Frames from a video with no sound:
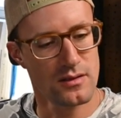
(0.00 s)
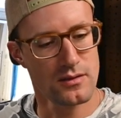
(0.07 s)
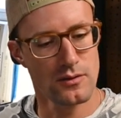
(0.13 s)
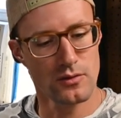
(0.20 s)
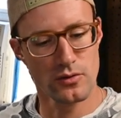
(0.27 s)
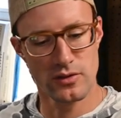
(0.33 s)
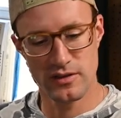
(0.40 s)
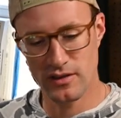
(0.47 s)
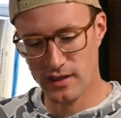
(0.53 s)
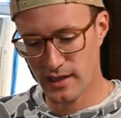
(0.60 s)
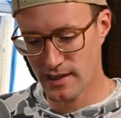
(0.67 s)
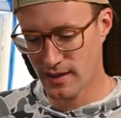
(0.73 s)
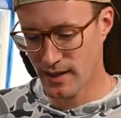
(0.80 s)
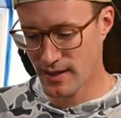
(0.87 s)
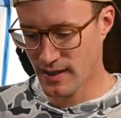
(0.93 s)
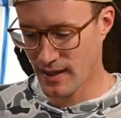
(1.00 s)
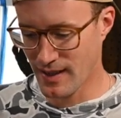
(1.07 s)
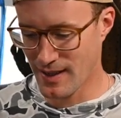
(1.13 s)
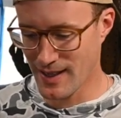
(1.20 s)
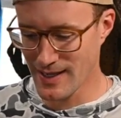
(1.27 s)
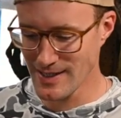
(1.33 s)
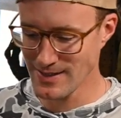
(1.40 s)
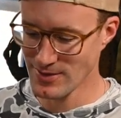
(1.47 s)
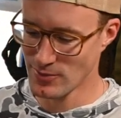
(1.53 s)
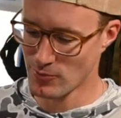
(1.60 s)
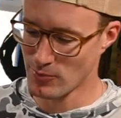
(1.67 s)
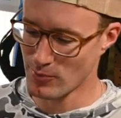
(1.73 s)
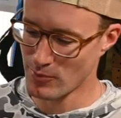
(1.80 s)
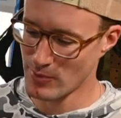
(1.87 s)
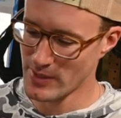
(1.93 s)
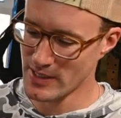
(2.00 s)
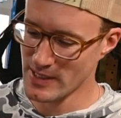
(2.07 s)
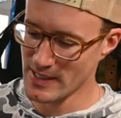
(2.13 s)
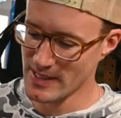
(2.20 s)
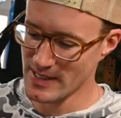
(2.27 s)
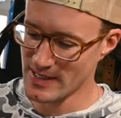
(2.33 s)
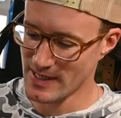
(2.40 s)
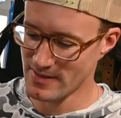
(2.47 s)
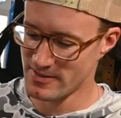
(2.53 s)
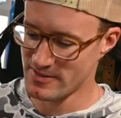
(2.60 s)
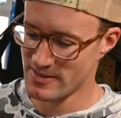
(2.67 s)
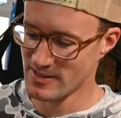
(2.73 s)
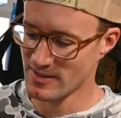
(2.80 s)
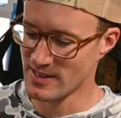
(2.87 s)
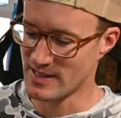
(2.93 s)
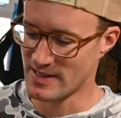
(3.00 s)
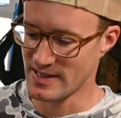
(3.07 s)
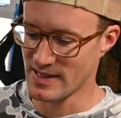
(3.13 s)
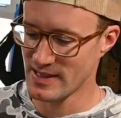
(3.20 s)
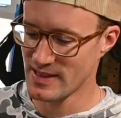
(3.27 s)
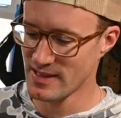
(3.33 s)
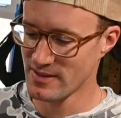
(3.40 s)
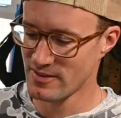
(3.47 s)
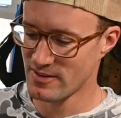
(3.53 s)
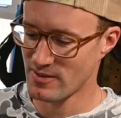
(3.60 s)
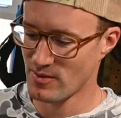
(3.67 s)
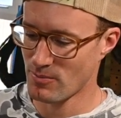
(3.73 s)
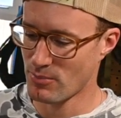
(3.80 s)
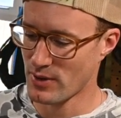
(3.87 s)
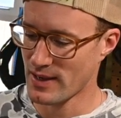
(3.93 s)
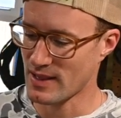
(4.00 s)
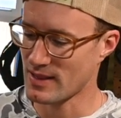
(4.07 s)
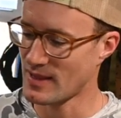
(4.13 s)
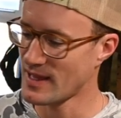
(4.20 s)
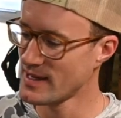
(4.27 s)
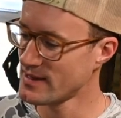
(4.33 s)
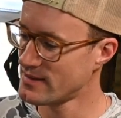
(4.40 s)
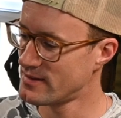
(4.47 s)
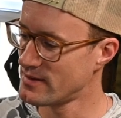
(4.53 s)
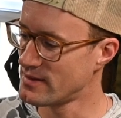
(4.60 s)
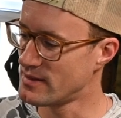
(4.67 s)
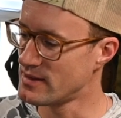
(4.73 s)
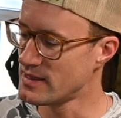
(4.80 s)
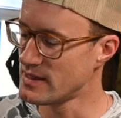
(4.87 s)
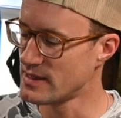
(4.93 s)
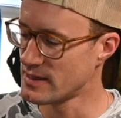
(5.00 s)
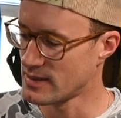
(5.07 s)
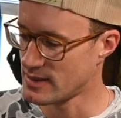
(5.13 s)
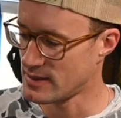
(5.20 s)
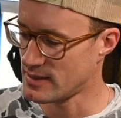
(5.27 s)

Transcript: little deal I got, I didn't really necessarily need this, but I liked the